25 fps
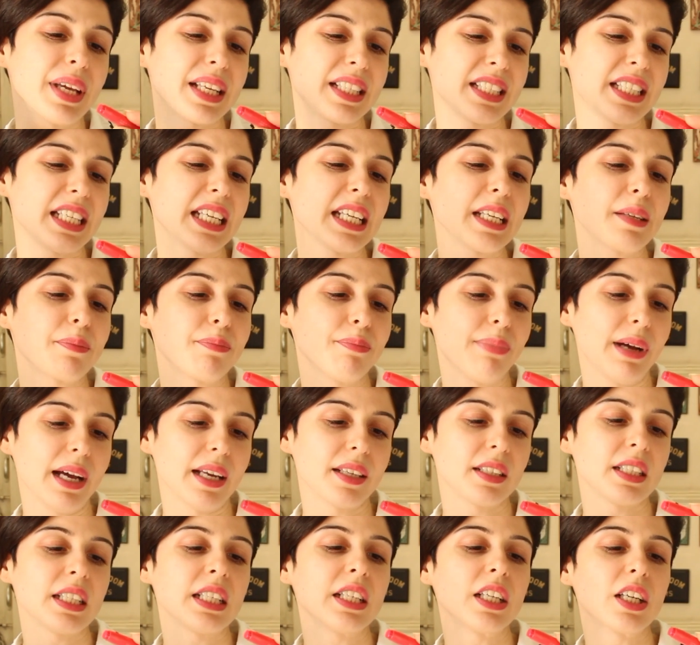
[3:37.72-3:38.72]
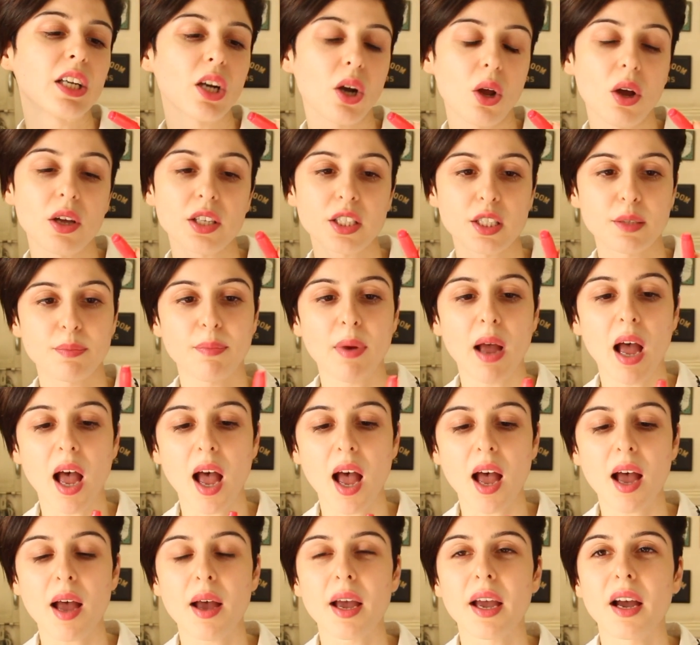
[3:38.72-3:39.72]
petite bunny gloss
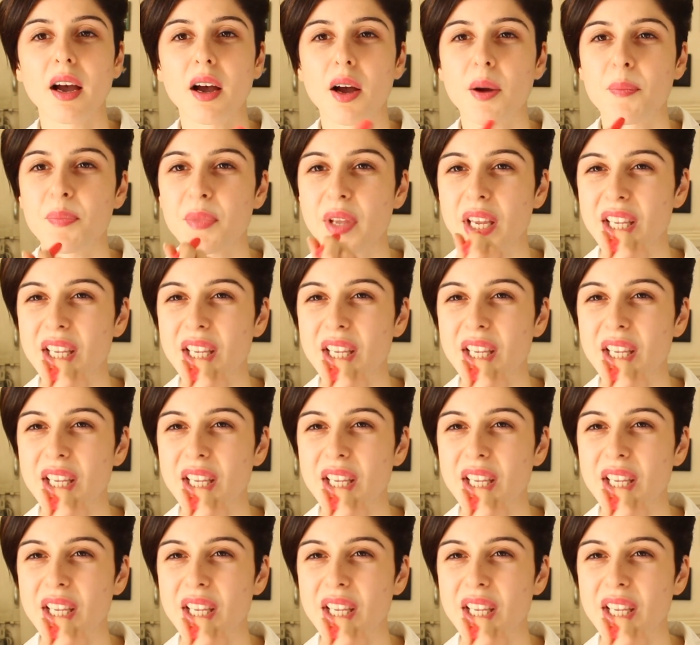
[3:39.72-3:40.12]
bar um,